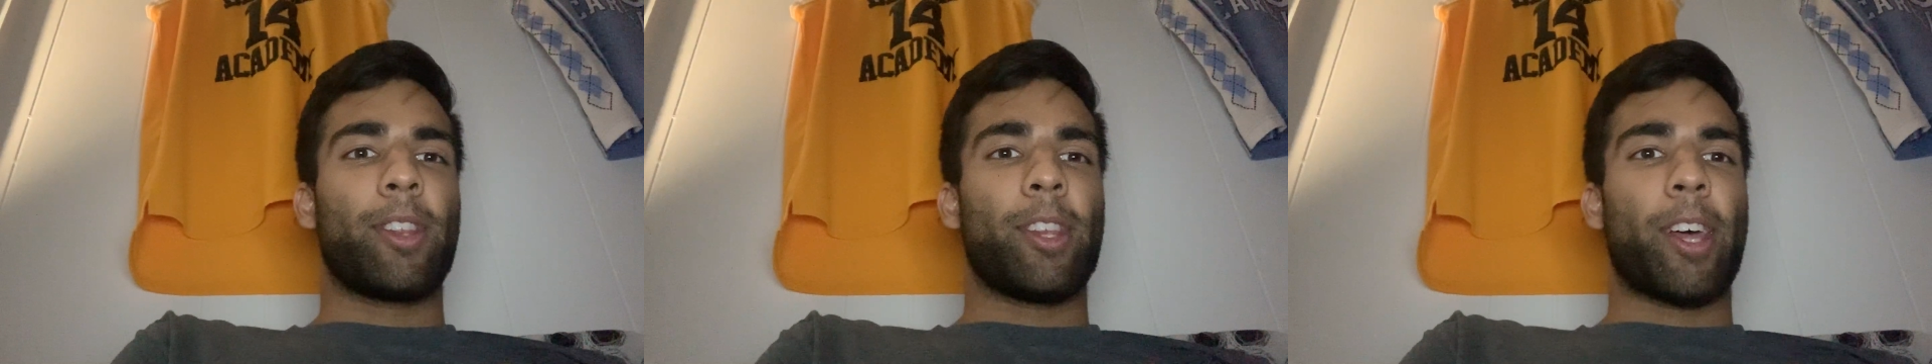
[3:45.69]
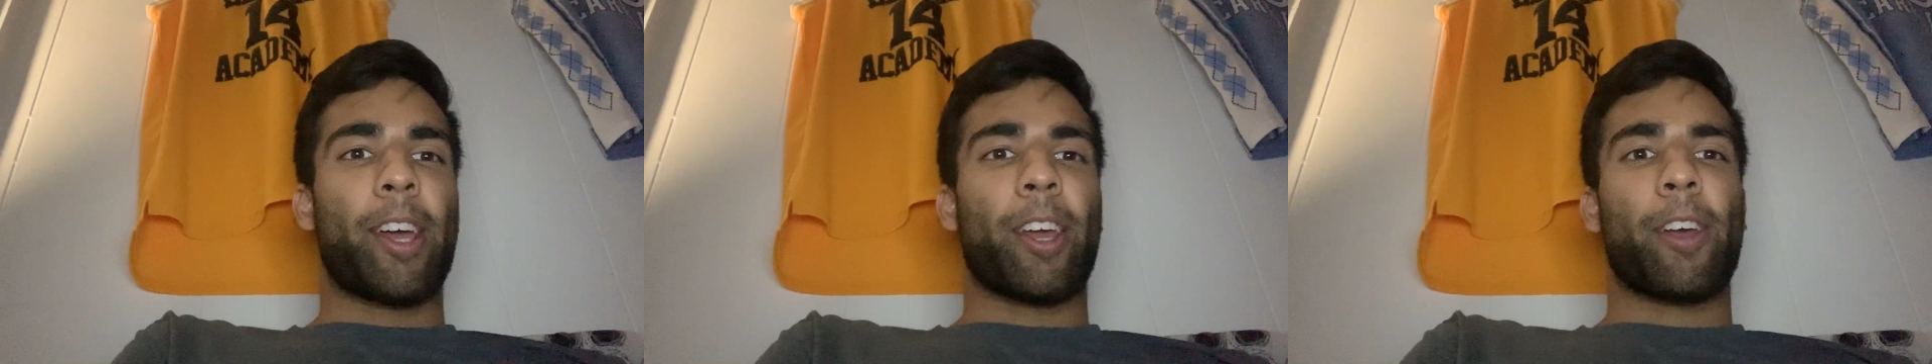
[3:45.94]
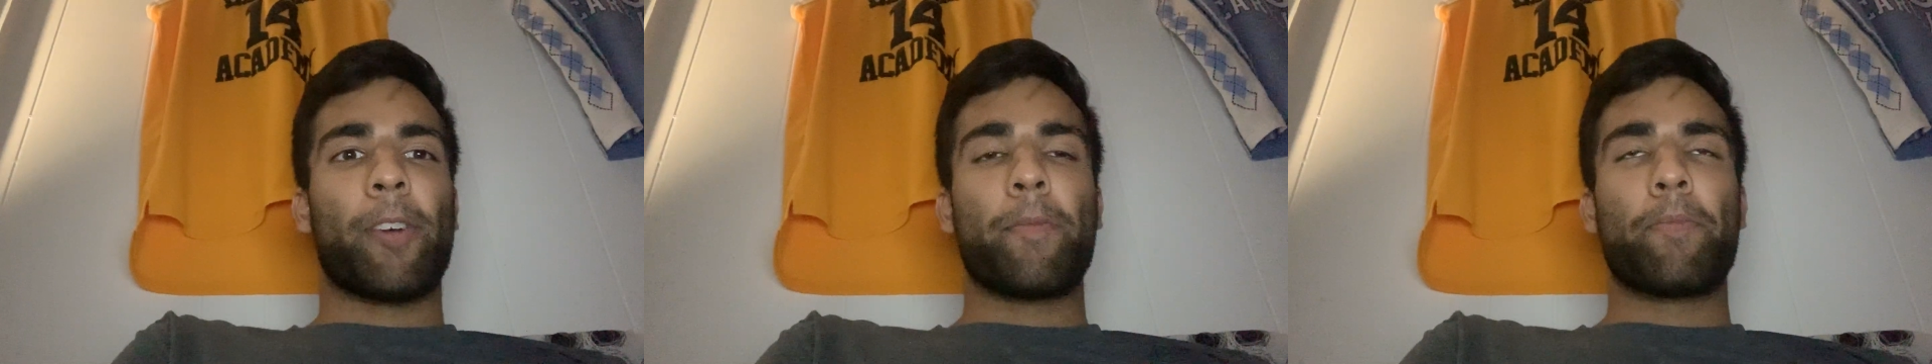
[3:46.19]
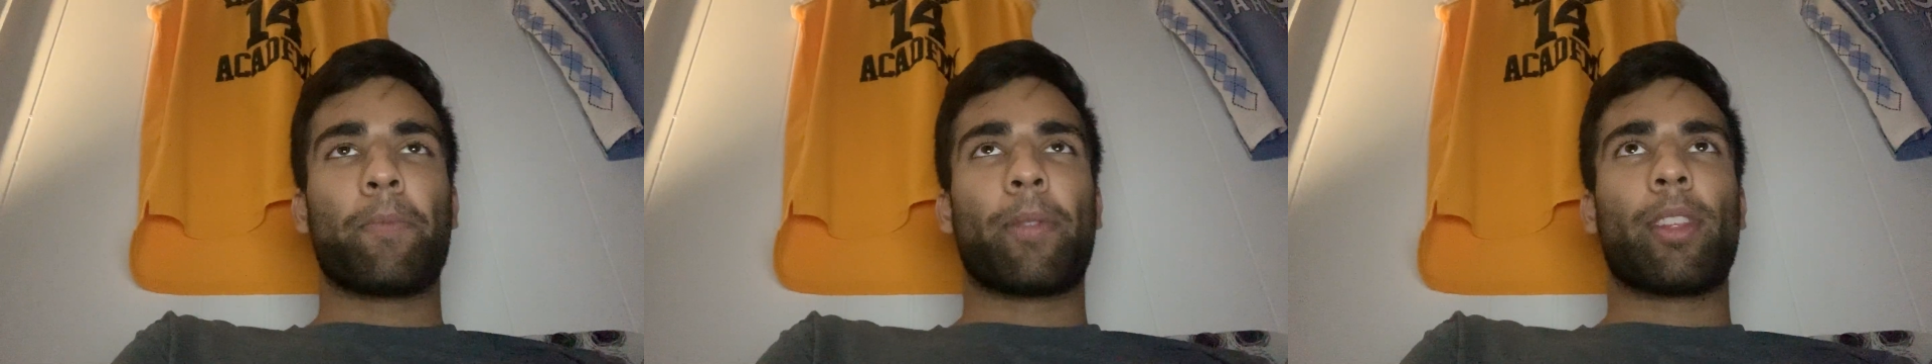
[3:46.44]
like
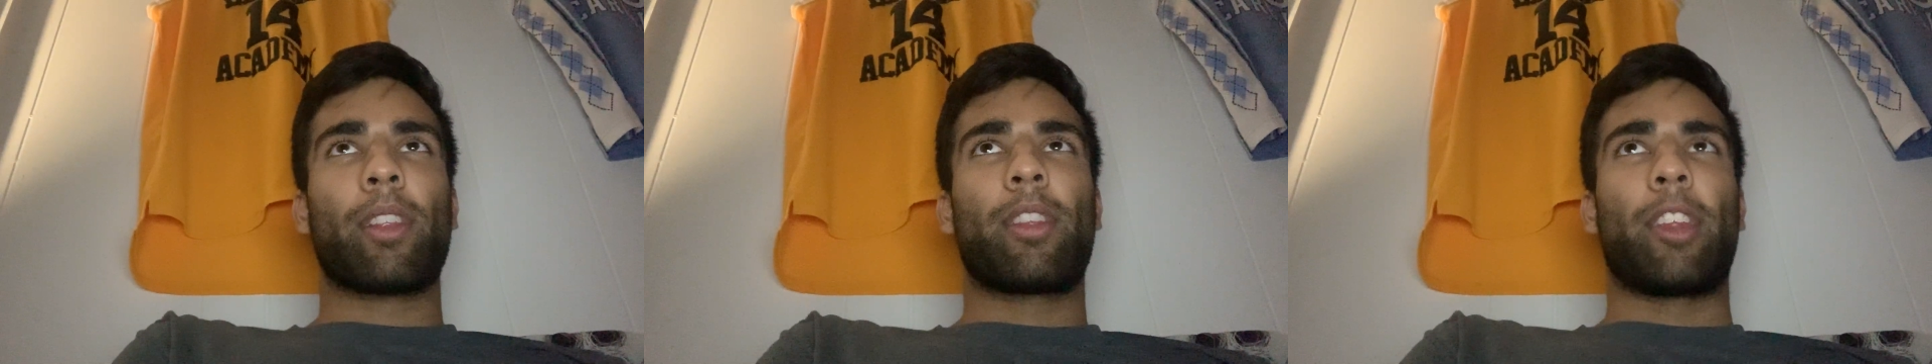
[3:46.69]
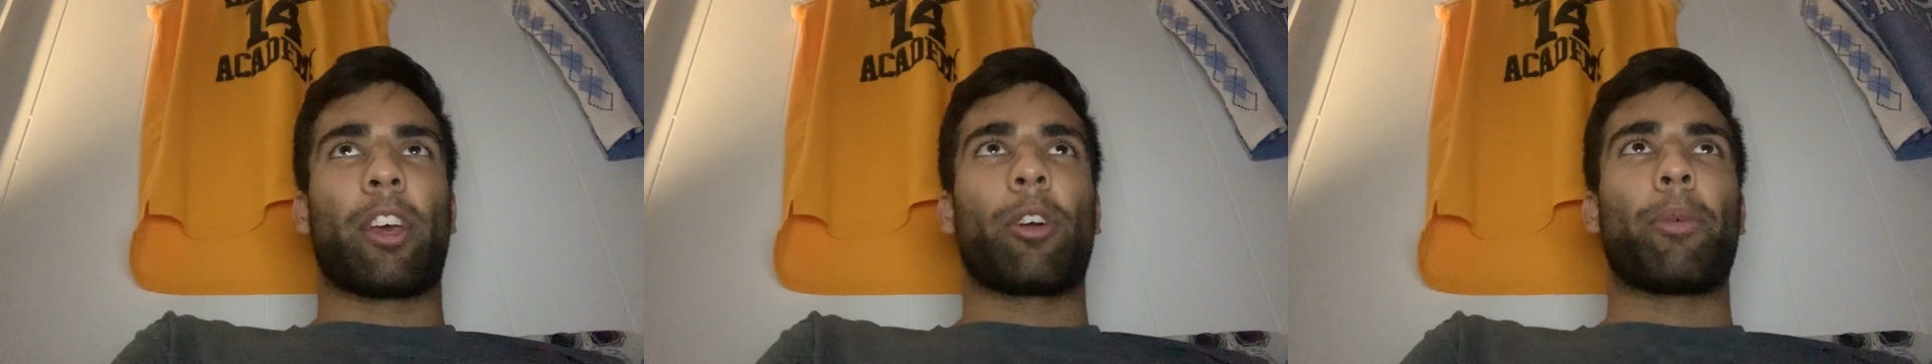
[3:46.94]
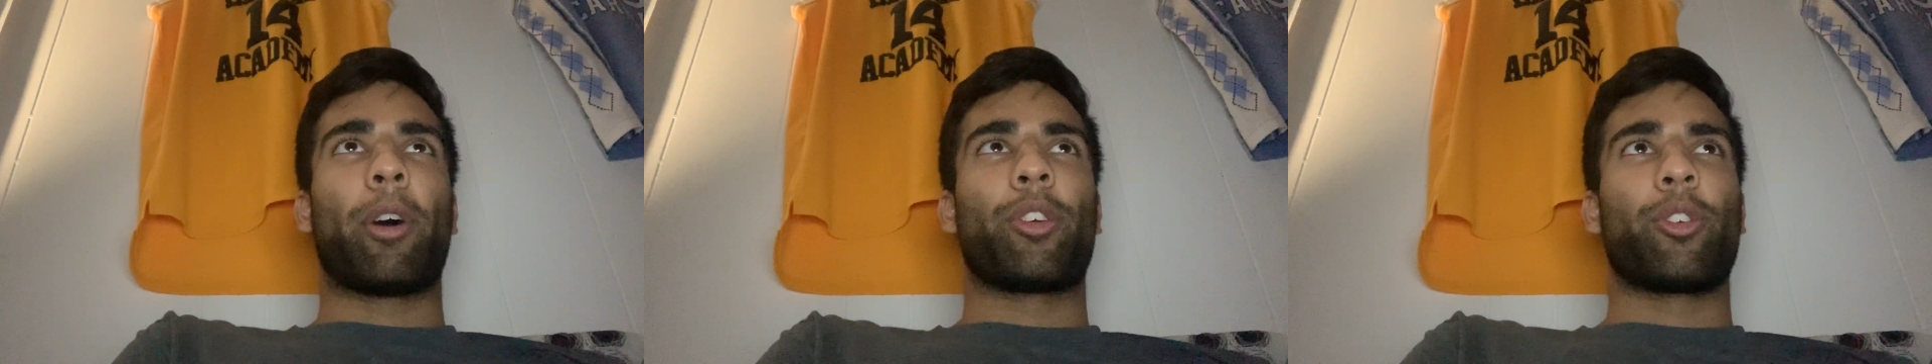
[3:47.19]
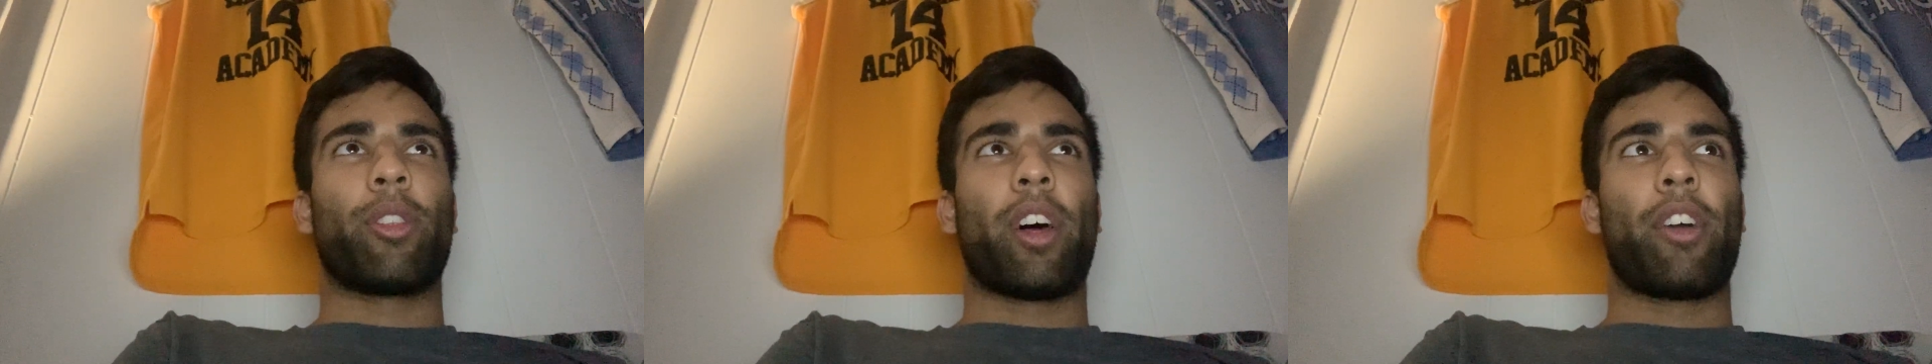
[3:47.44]
think about
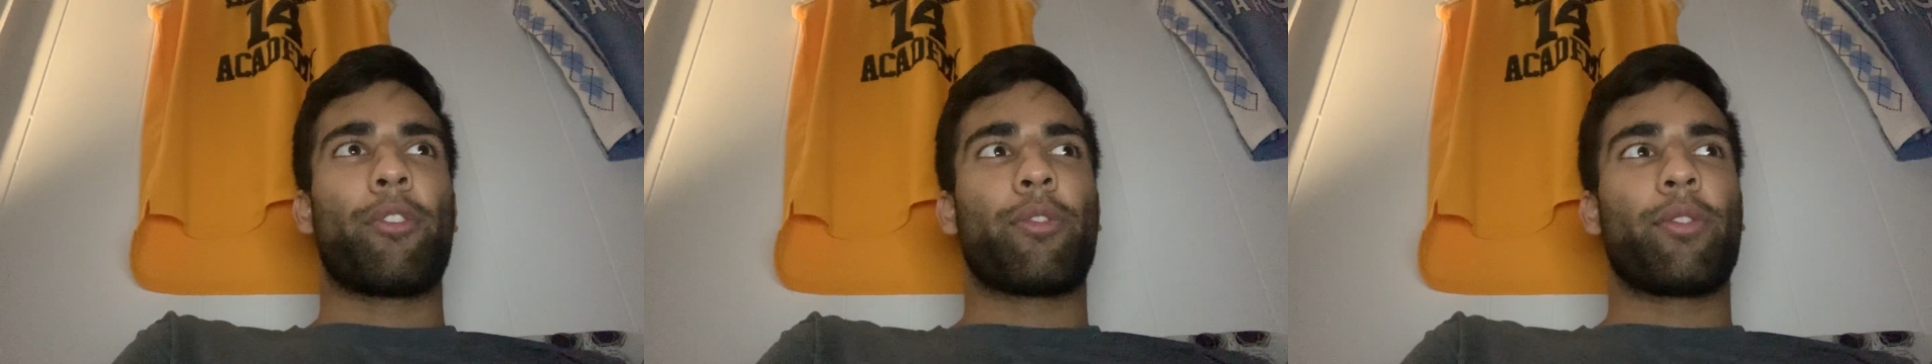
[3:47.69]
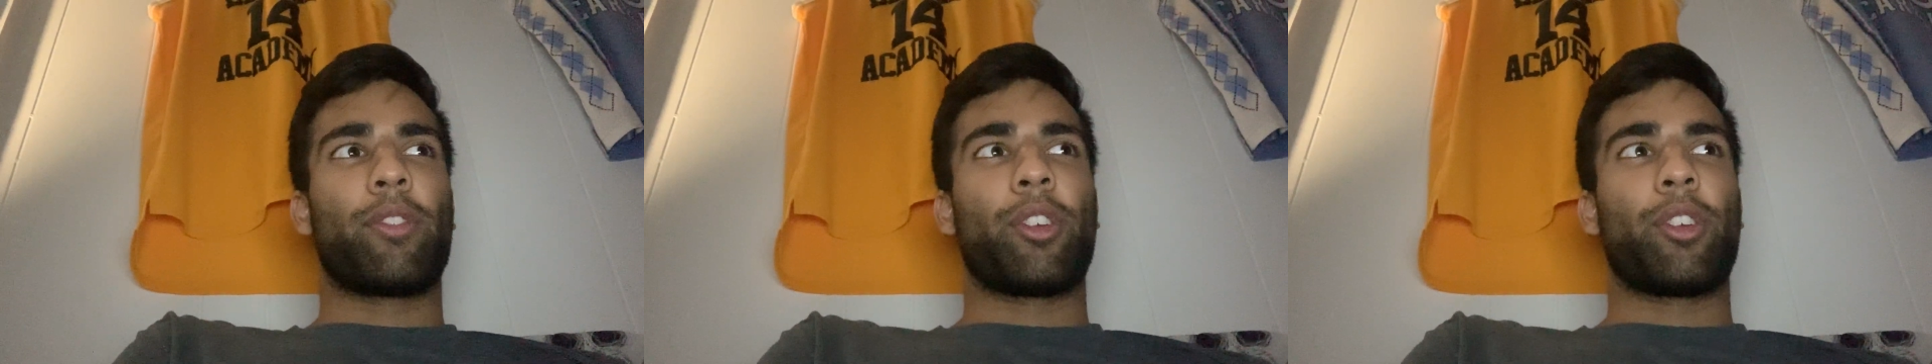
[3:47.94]
your life.